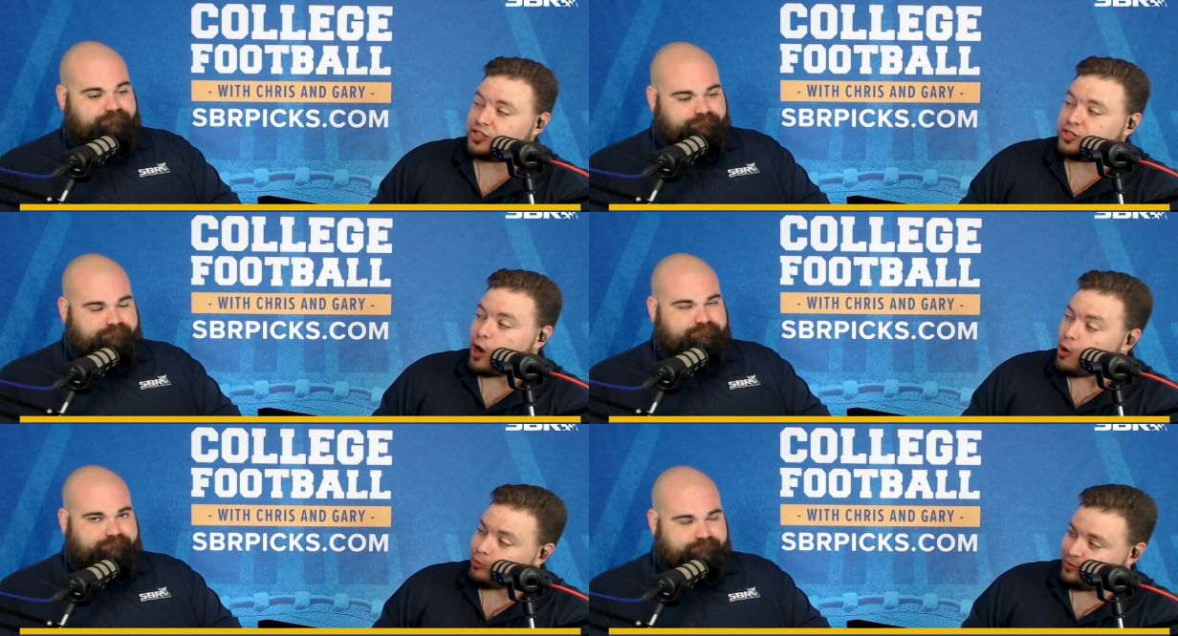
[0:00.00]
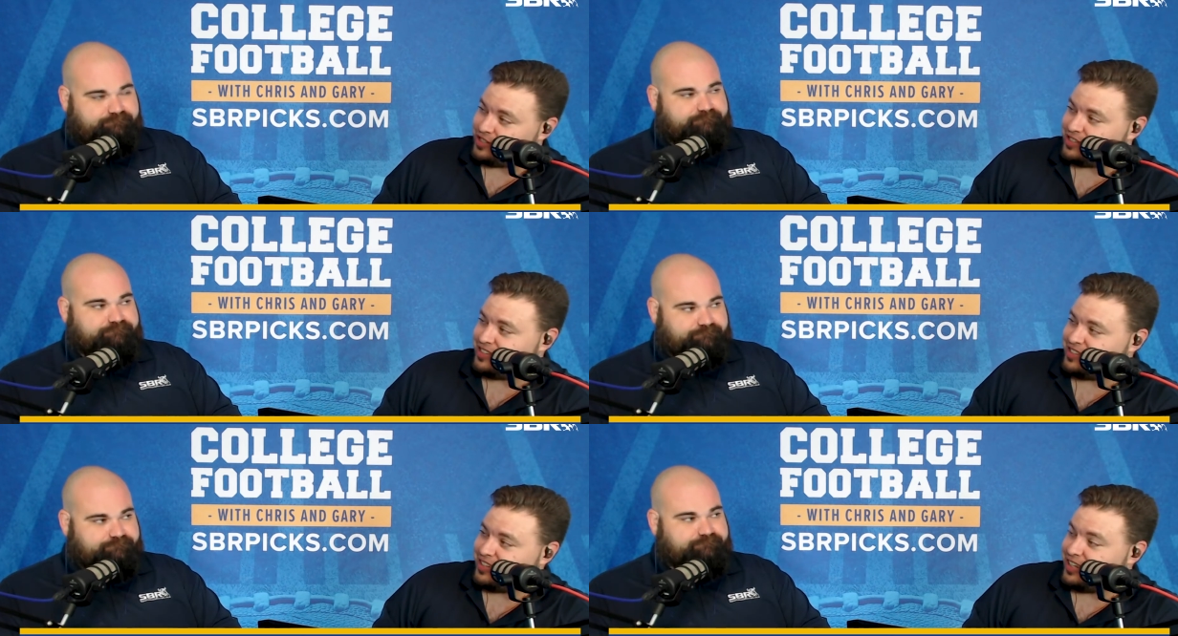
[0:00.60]
Speaker 1: Jones
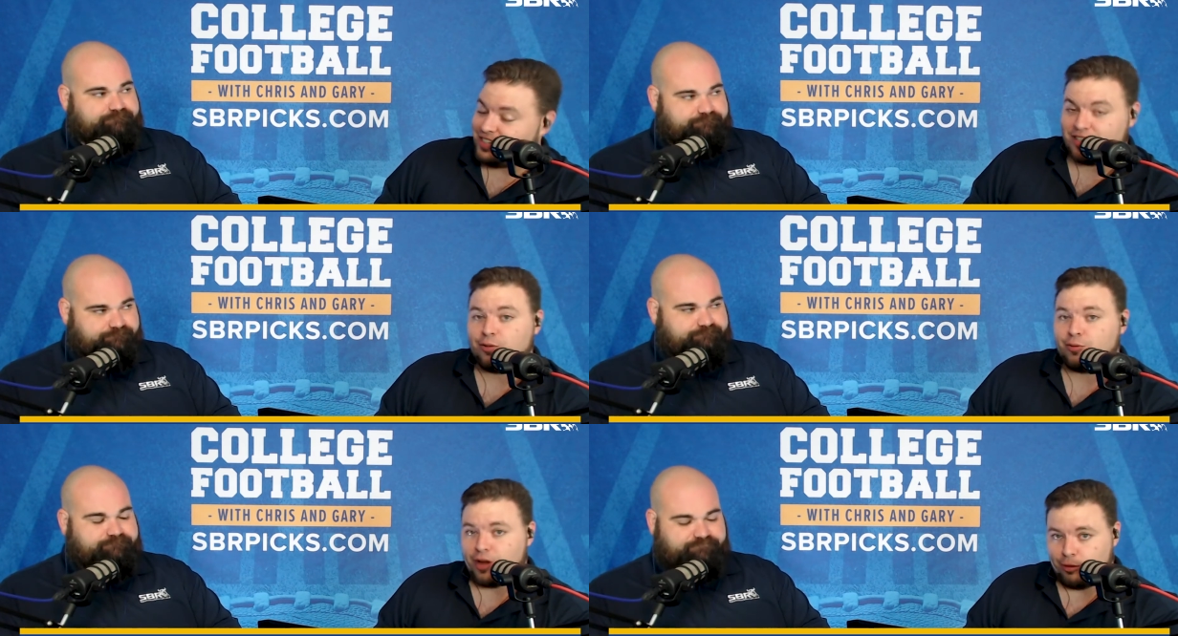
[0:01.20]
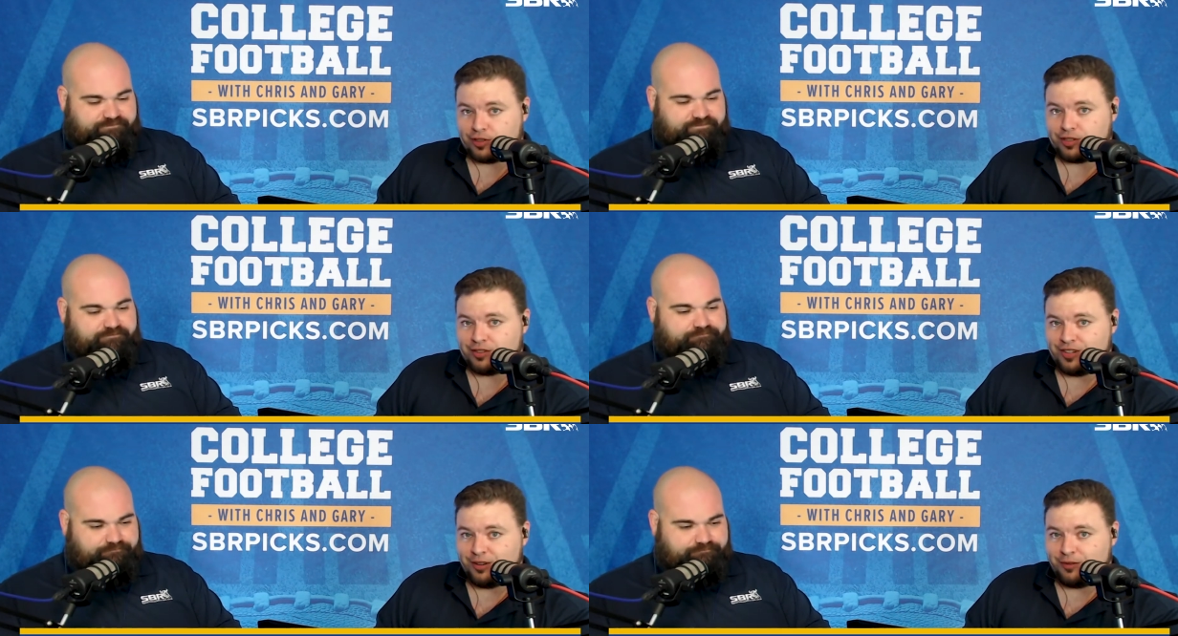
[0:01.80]
is the new coach.
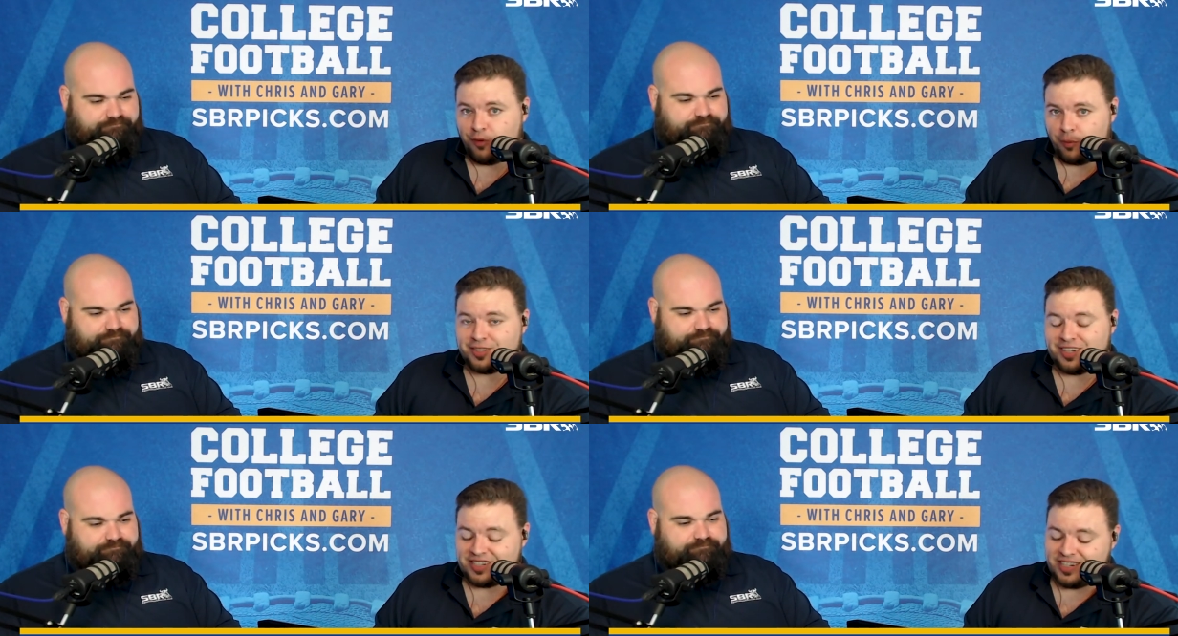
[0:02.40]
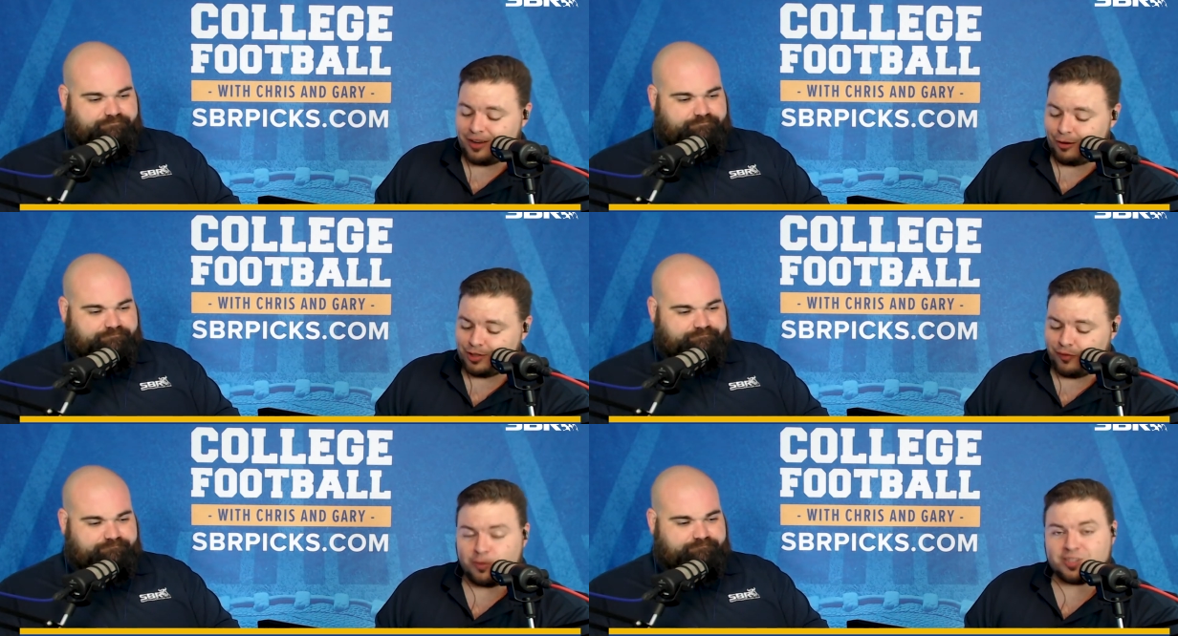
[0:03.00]
Former Tennessee coach,
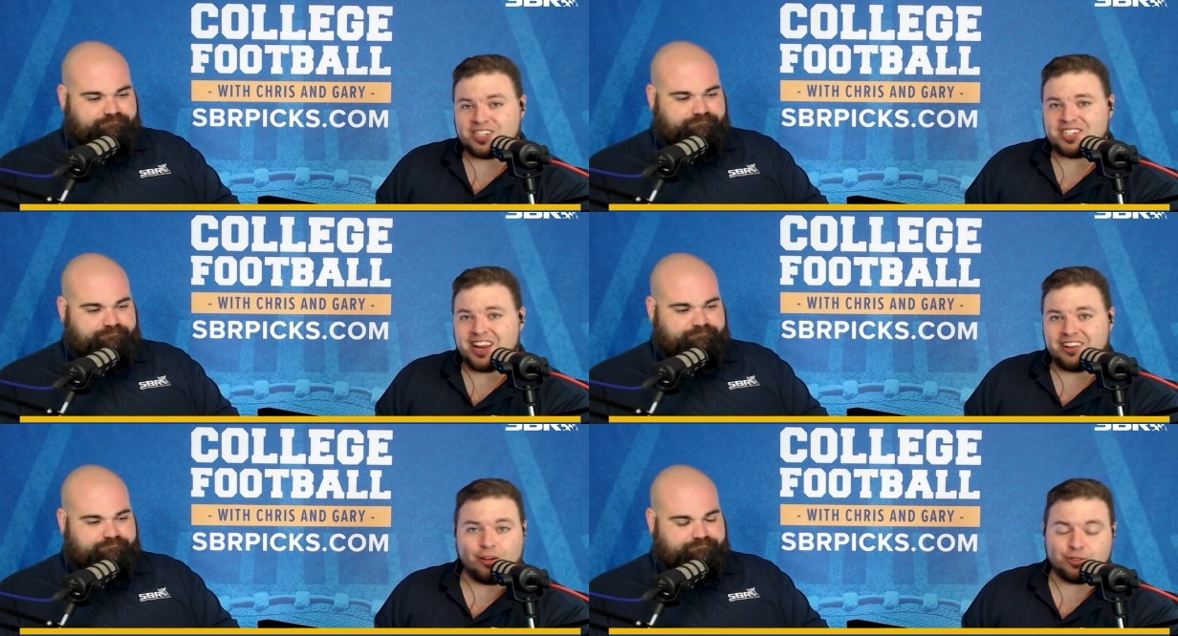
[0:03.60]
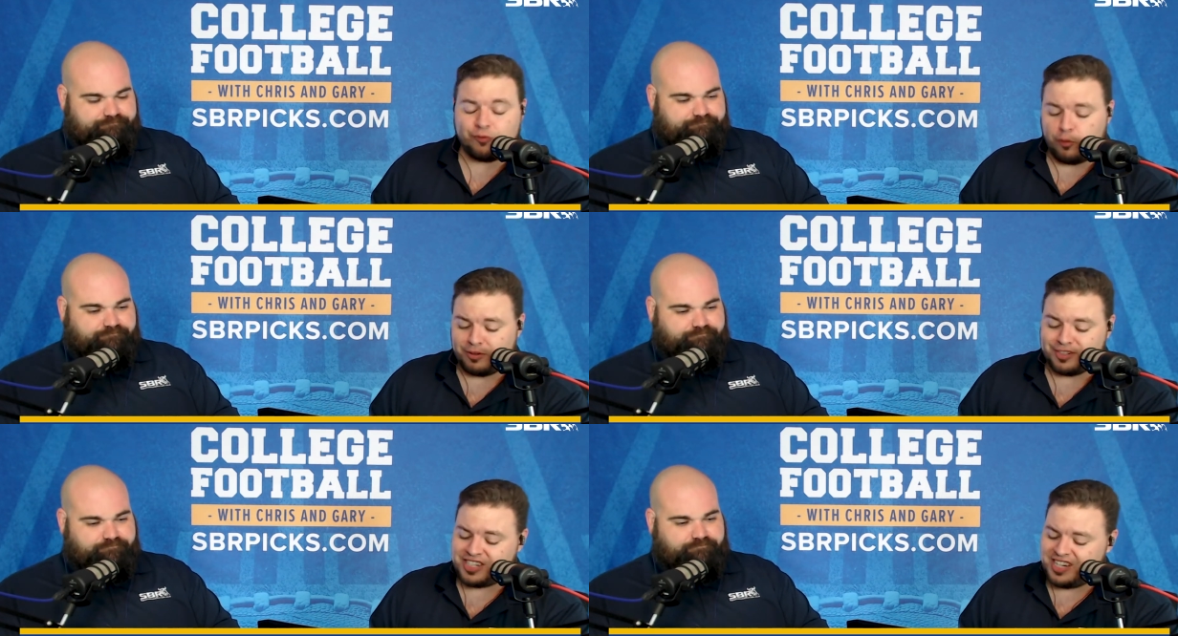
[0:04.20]
former Cincinnati coach,
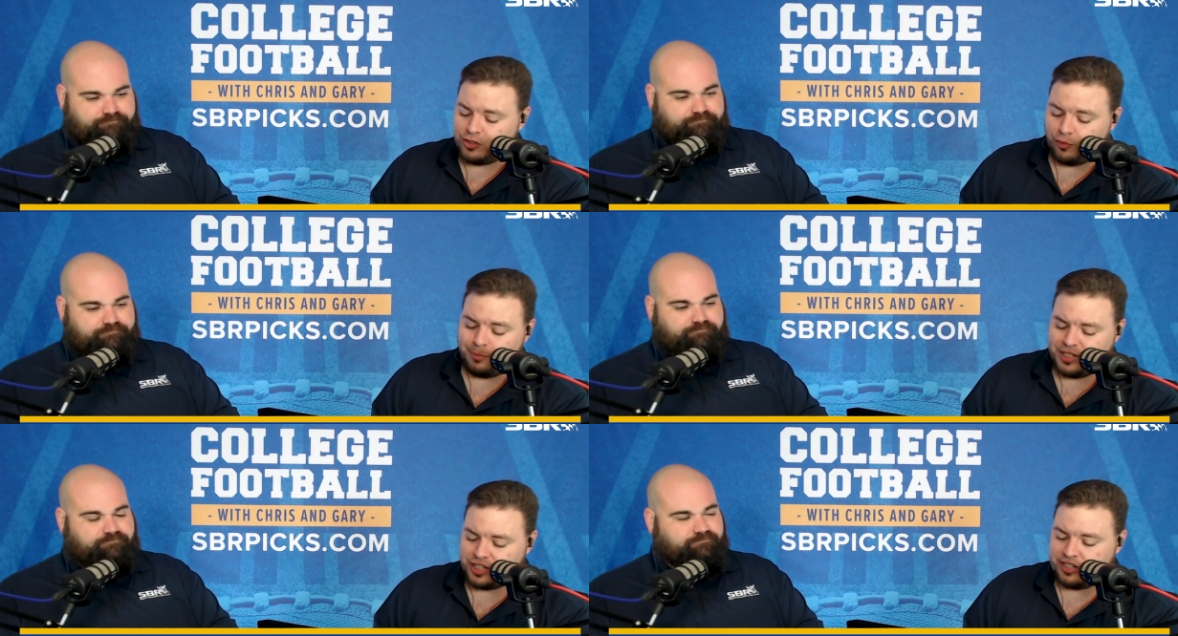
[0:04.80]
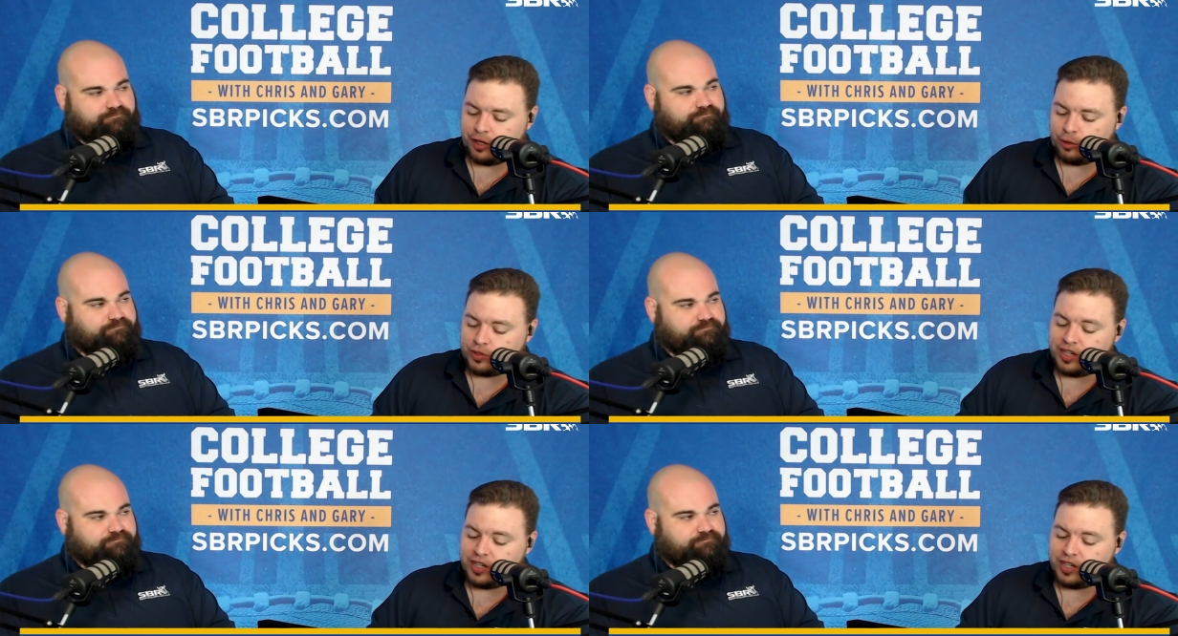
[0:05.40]
former Central Michigan coach.